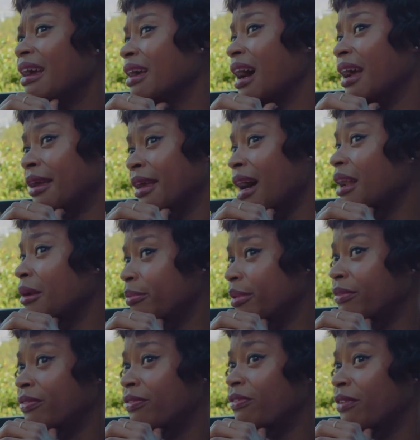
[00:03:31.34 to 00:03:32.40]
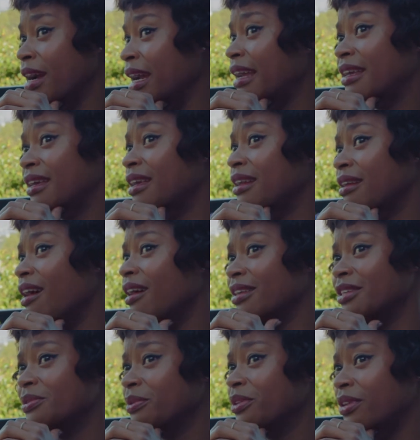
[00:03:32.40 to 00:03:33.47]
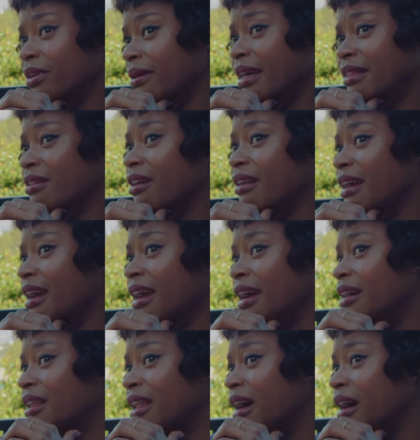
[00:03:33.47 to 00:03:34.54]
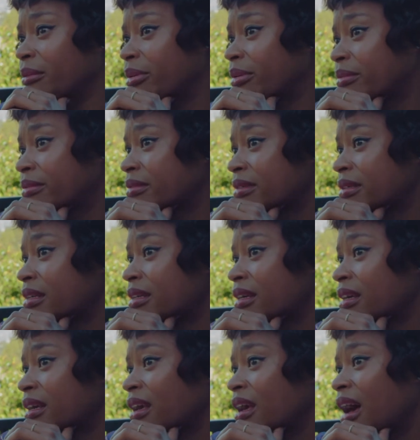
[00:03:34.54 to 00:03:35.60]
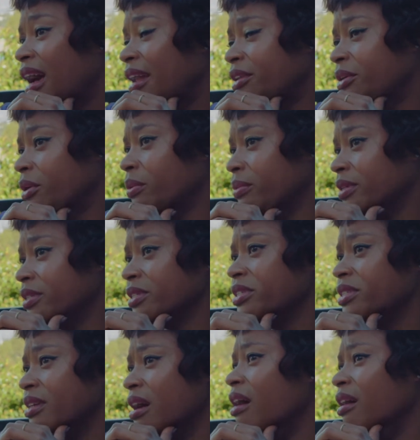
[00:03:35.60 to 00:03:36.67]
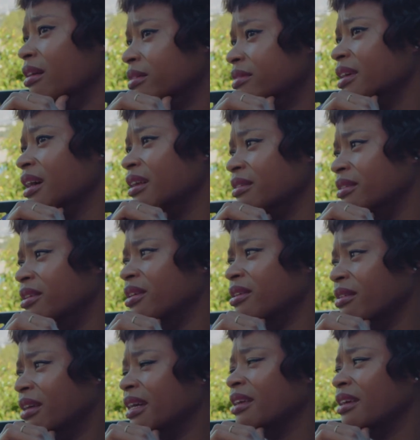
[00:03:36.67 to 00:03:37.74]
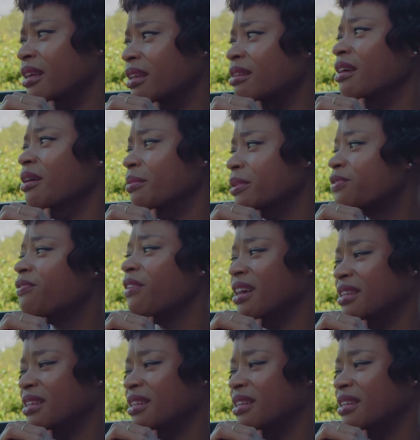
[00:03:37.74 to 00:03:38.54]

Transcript: I gotta be frank and honest with you, I thought Hand Clap. I knew it was a song that, you know, like, it was fun